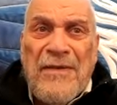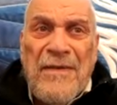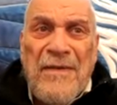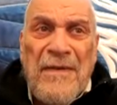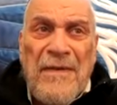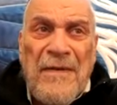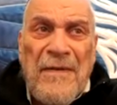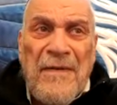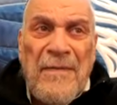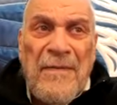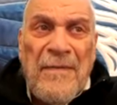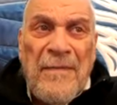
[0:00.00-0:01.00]

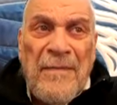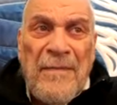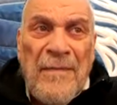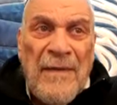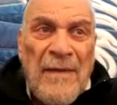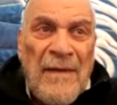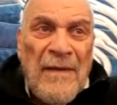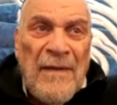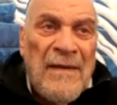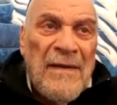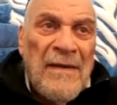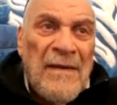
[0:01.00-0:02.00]
(silence)